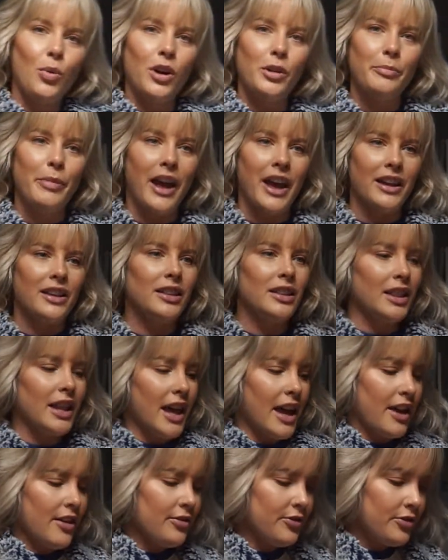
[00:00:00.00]
one bag
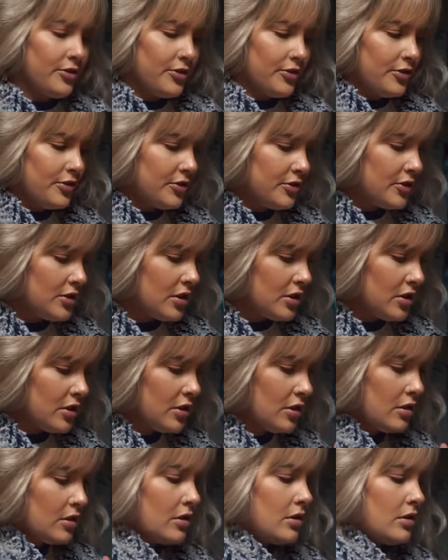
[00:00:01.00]
left.
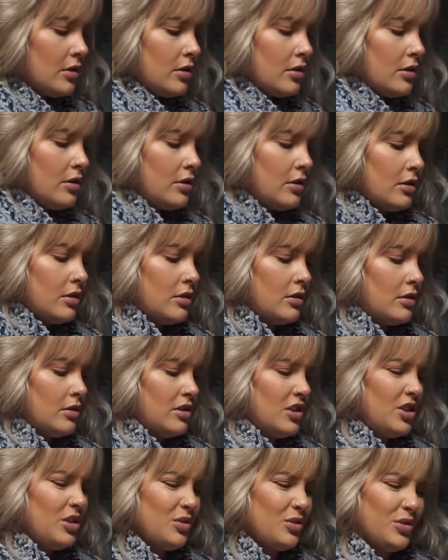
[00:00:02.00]

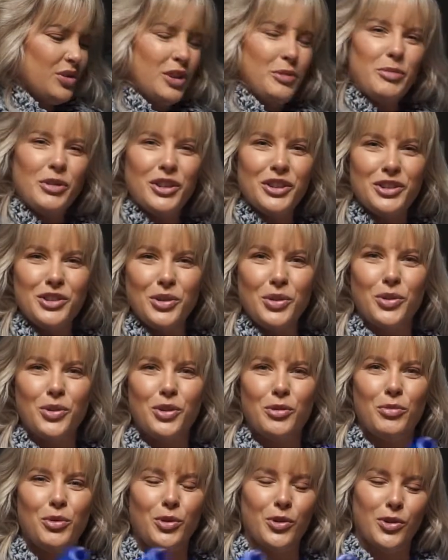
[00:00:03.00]
Ew, they put the
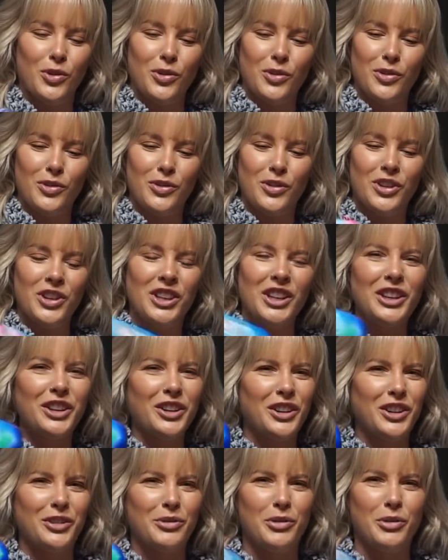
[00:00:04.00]
toilet bowl
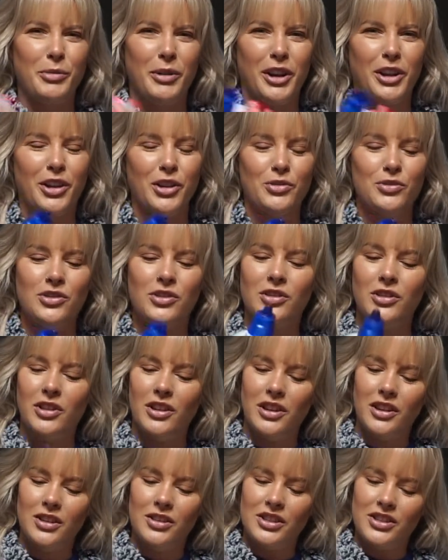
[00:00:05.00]
cleaner in with my clothes.
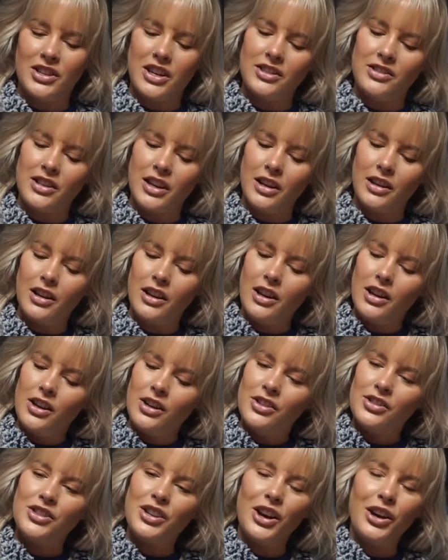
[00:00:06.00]
Disgusting.
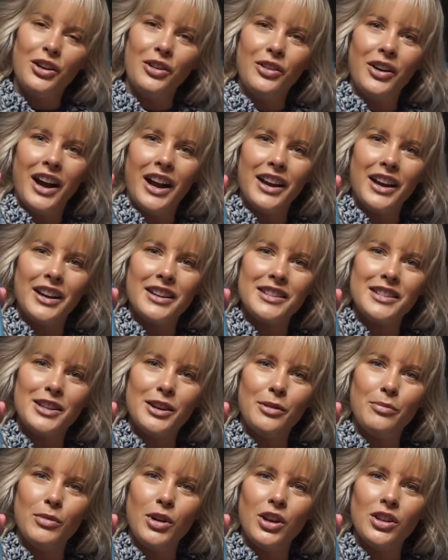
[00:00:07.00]
So I got
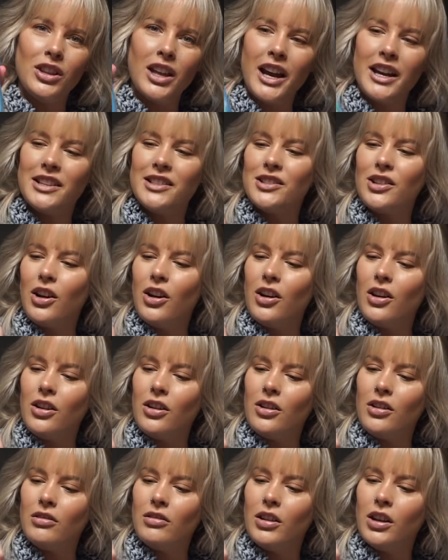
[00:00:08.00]
some
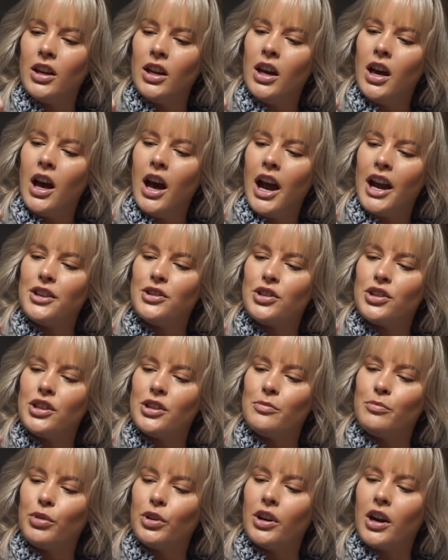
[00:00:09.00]
Lysol
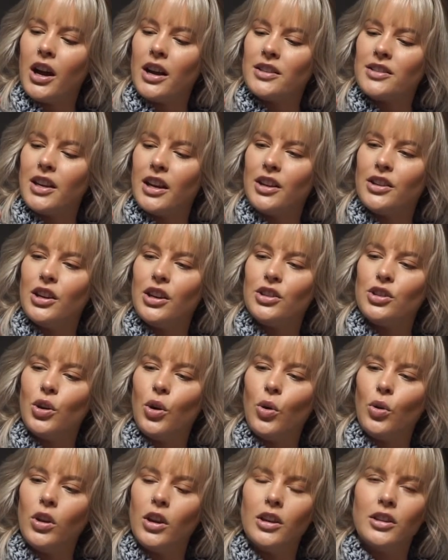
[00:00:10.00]
hydrogen peroxide
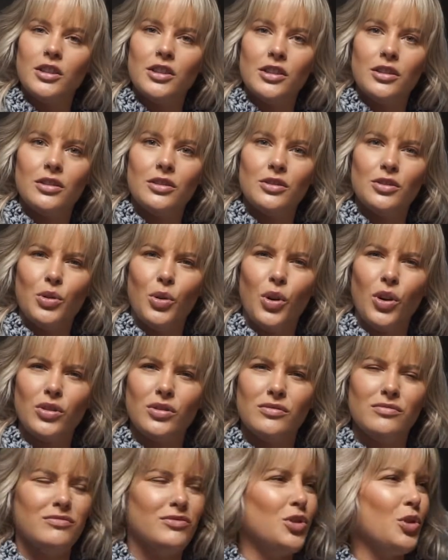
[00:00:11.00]
toilet to
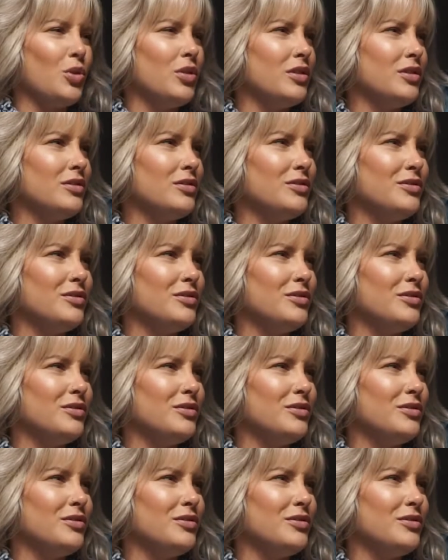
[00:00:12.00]
to